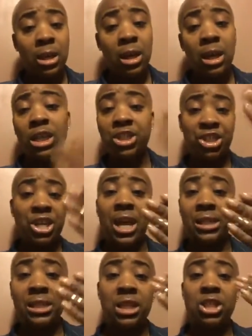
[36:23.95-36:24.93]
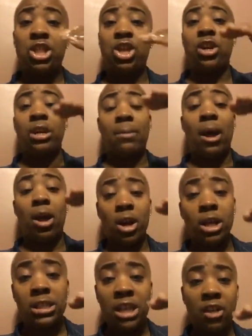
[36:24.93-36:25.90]
because she has an insecurity about
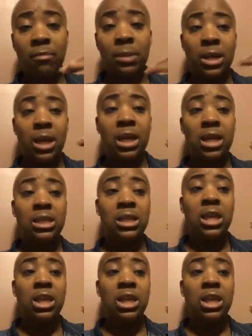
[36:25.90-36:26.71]
herself because